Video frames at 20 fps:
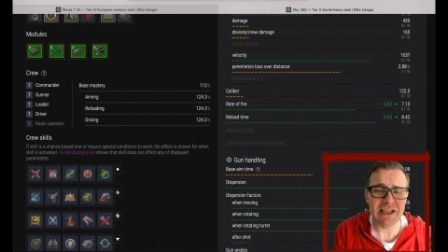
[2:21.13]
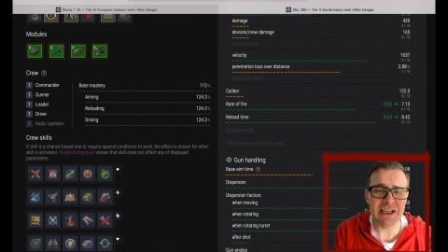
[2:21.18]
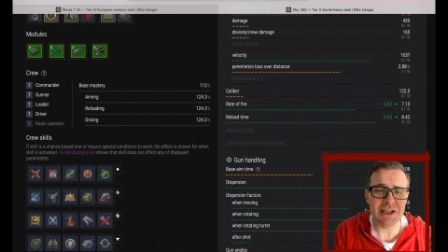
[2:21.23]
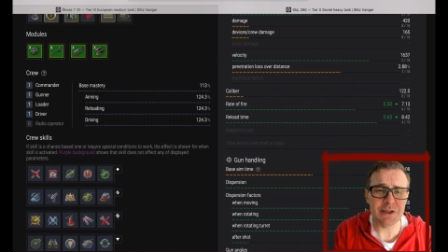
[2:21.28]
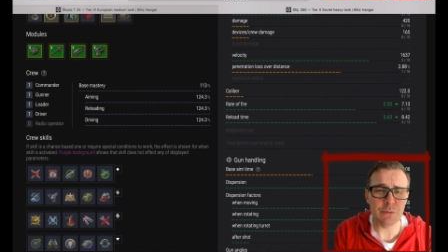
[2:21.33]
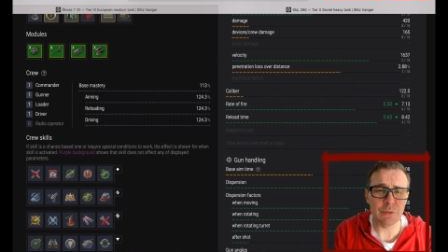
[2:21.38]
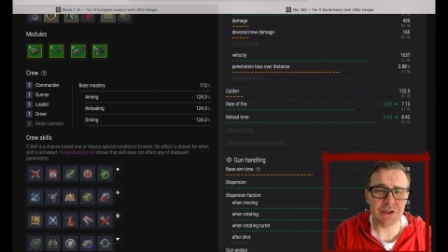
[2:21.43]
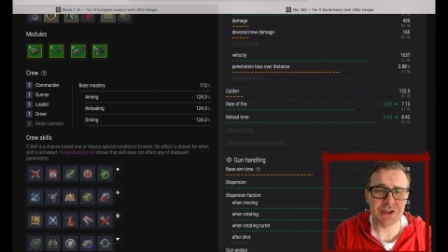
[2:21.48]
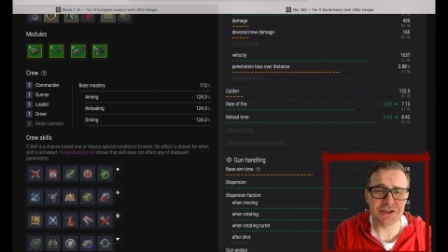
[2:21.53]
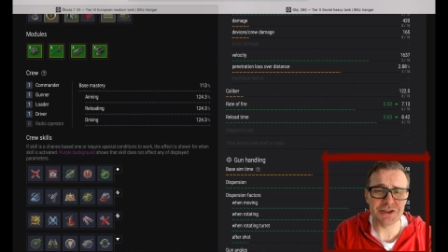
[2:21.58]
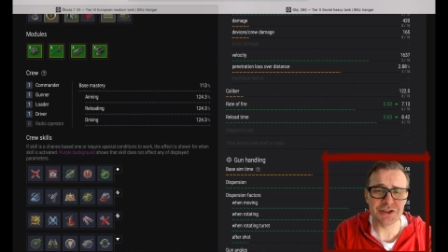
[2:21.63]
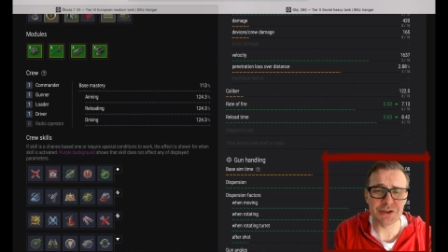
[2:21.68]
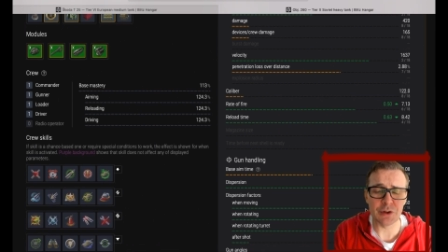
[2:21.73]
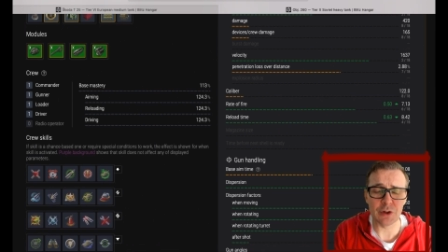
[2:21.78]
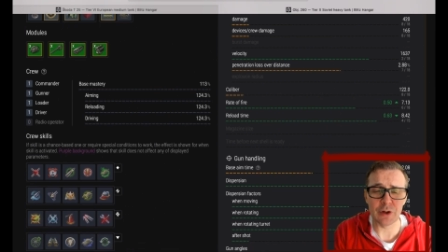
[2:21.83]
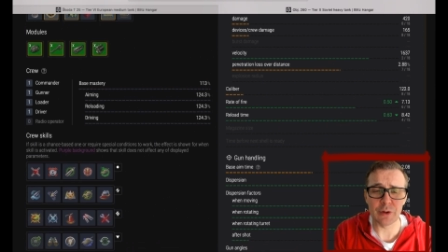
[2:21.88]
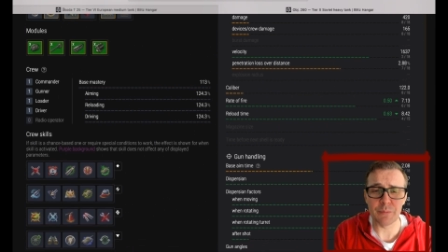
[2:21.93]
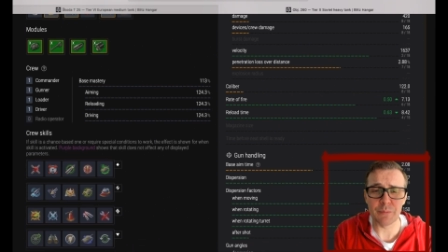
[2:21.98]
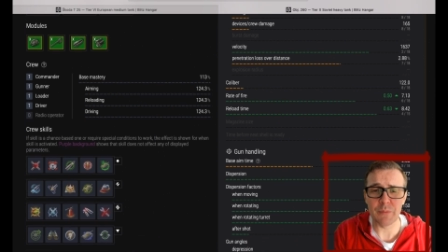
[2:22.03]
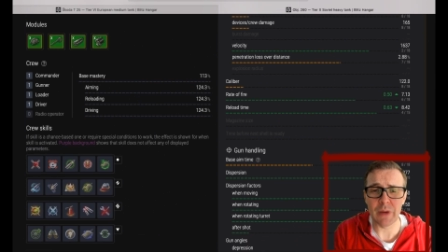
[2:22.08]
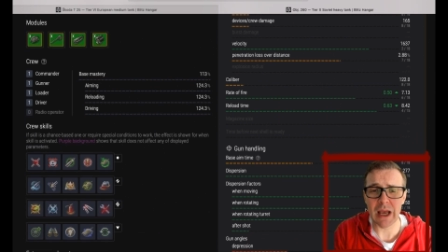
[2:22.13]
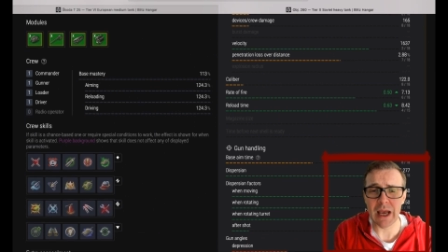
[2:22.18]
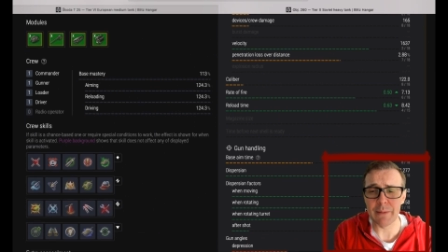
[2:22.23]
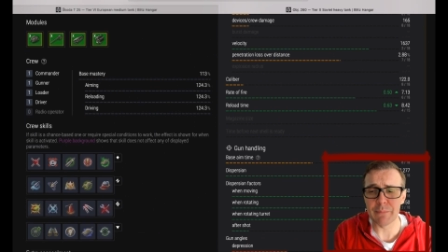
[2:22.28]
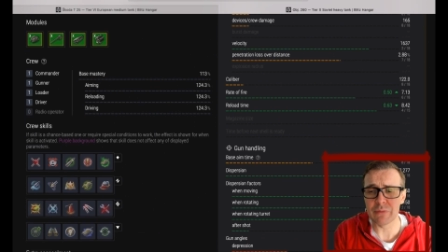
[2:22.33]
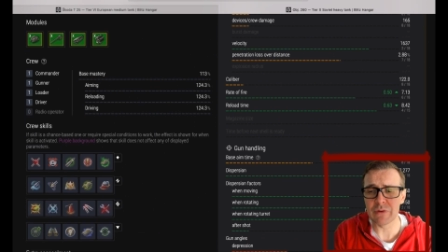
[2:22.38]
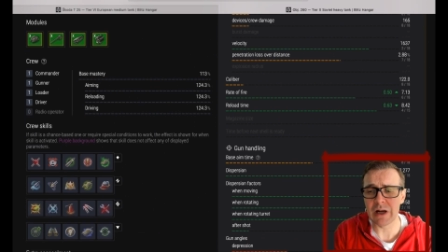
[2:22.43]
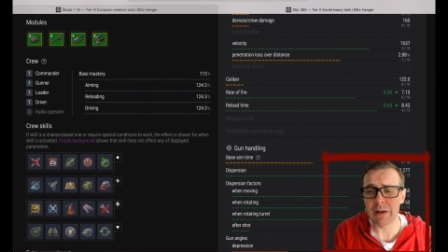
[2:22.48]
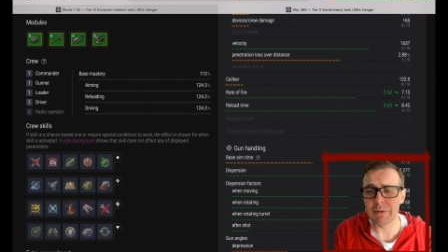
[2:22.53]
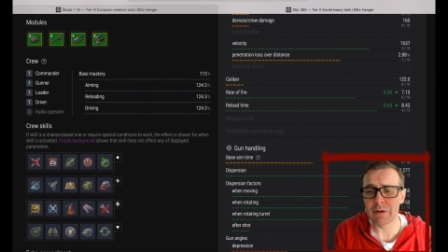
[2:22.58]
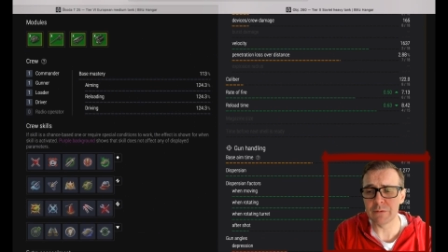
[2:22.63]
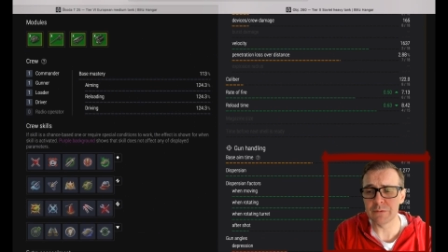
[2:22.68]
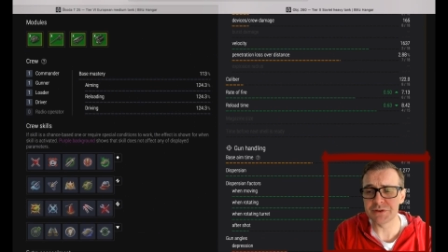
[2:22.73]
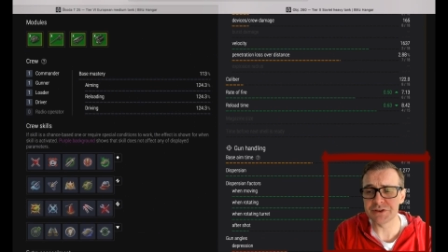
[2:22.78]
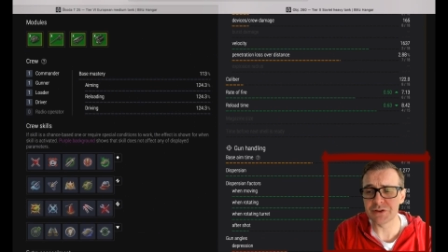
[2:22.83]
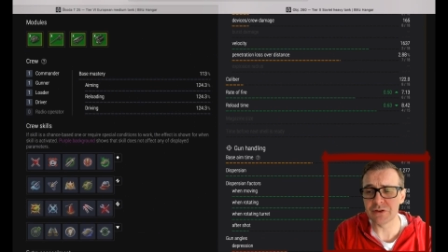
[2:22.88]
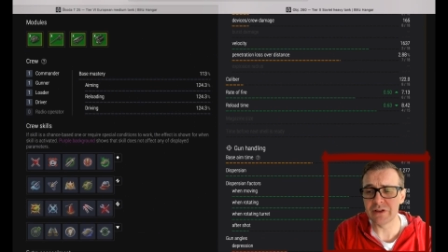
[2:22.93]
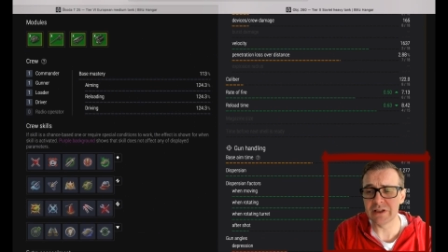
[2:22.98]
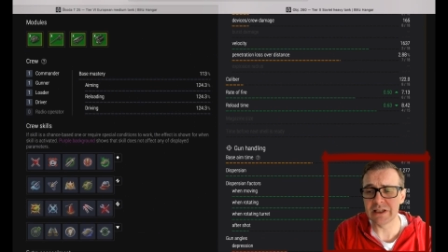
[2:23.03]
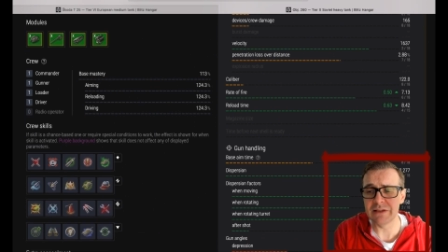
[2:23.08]
Heat, which is your Pramo,
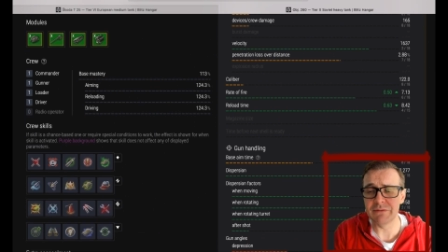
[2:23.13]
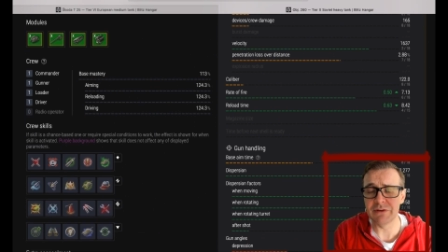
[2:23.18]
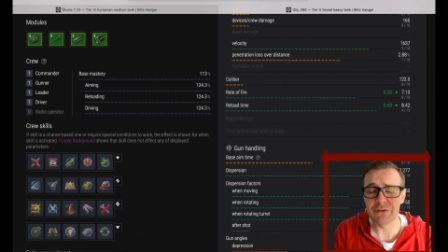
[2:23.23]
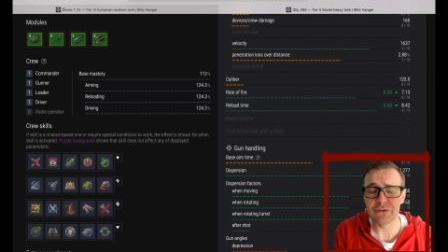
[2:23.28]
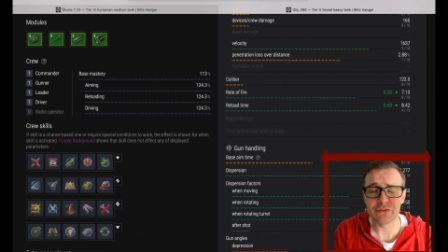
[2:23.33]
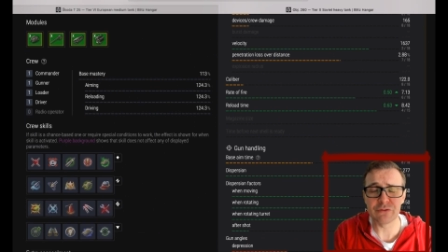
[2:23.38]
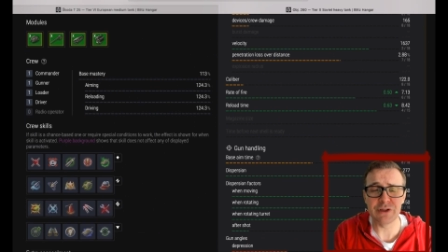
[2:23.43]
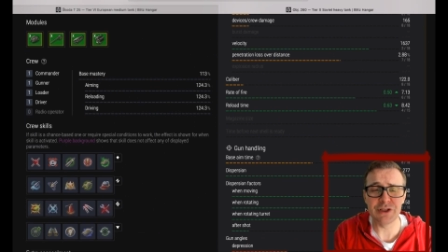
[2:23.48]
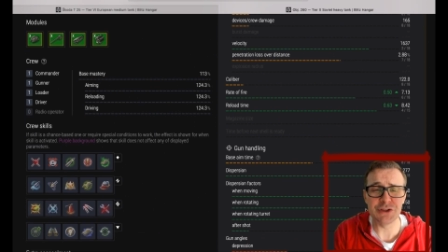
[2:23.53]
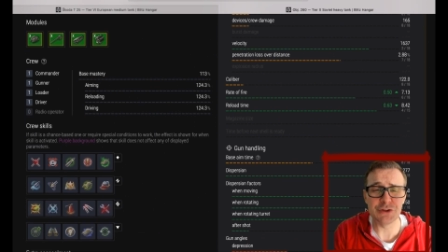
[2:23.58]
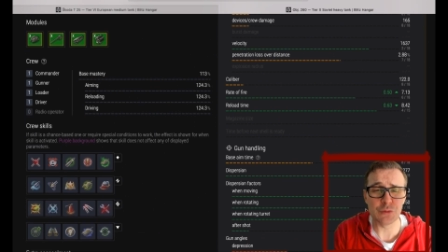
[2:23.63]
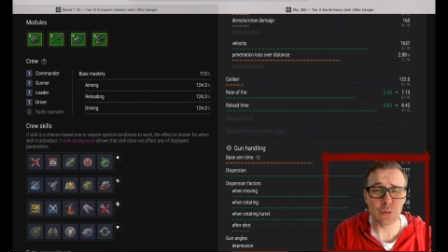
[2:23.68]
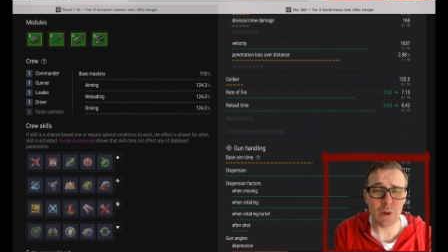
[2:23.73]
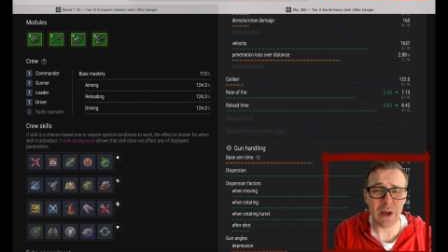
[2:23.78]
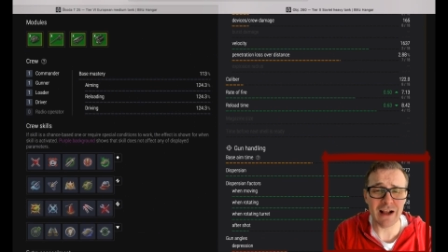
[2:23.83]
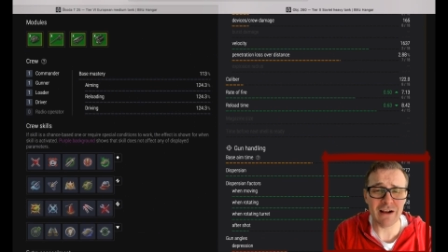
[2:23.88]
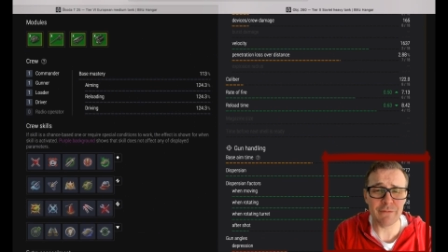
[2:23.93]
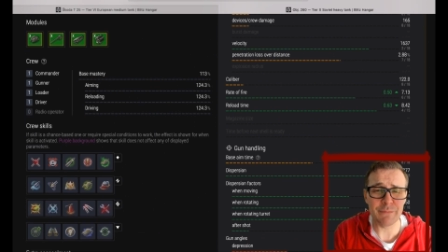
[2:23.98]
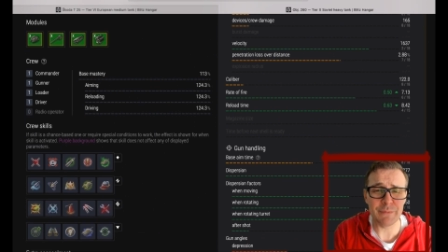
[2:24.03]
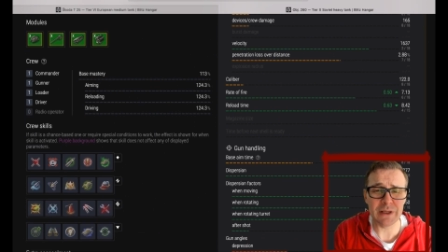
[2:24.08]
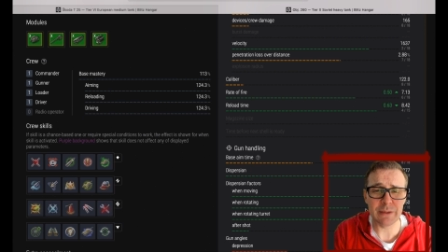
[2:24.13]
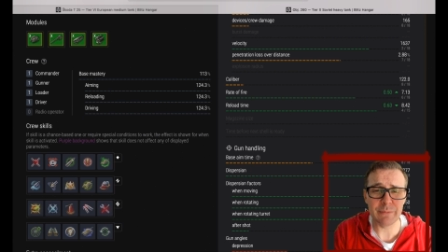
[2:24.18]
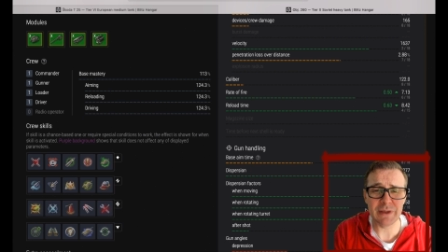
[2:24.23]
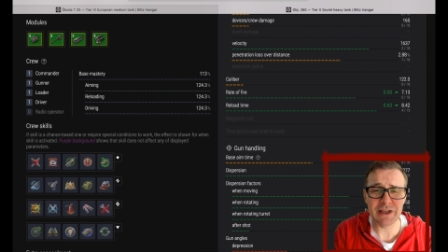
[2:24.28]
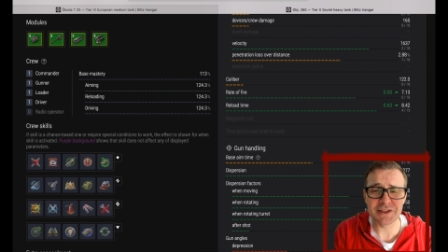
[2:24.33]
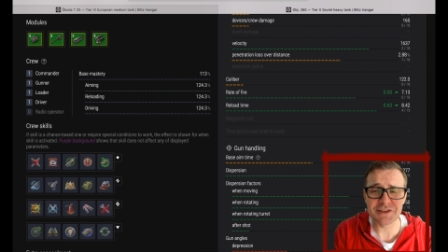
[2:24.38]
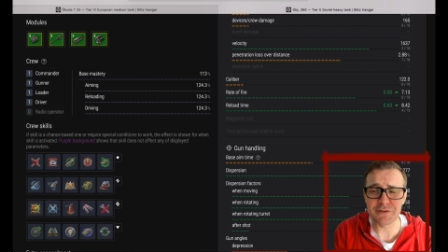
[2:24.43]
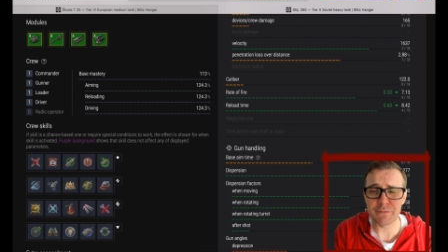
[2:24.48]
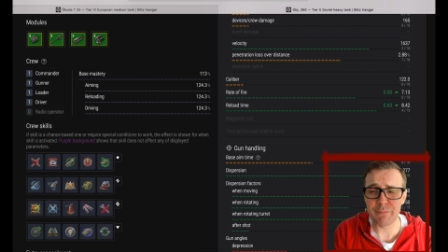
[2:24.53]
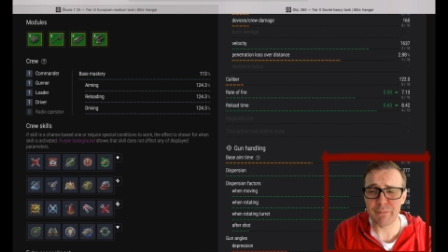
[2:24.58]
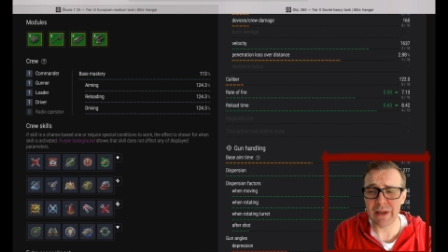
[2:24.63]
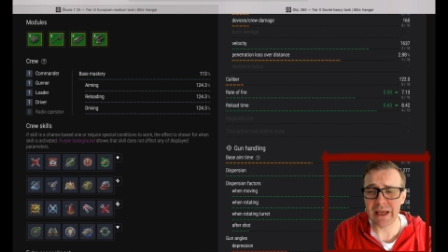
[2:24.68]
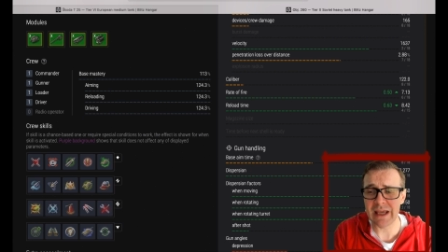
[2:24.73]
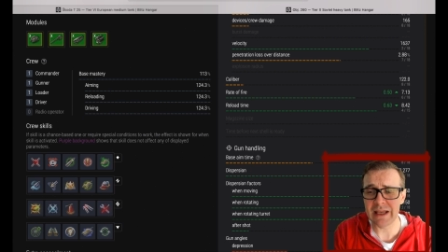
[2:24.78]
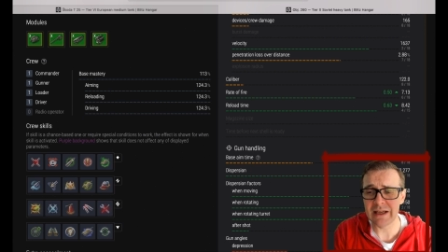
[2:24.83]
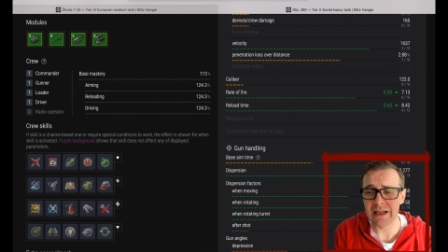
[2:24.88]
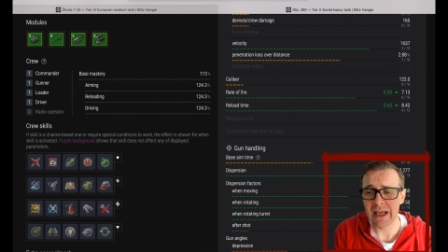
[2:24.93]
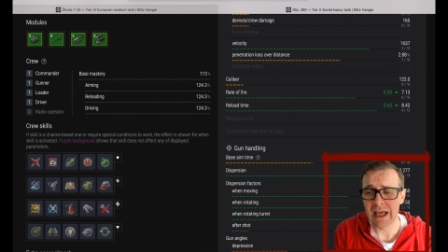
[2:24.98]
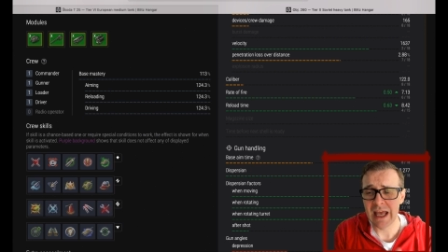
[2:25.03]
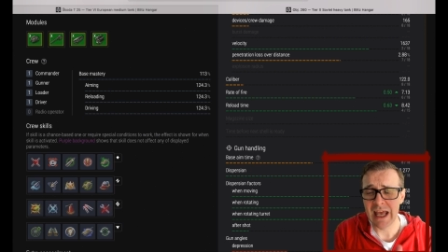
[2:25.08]
is going to give you 312mm of
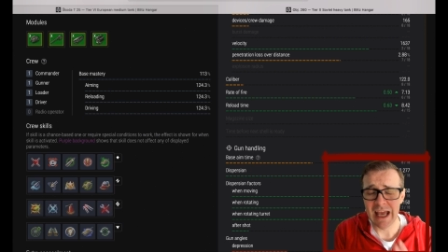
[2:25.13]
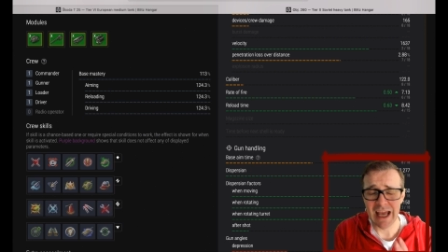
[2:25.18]
pen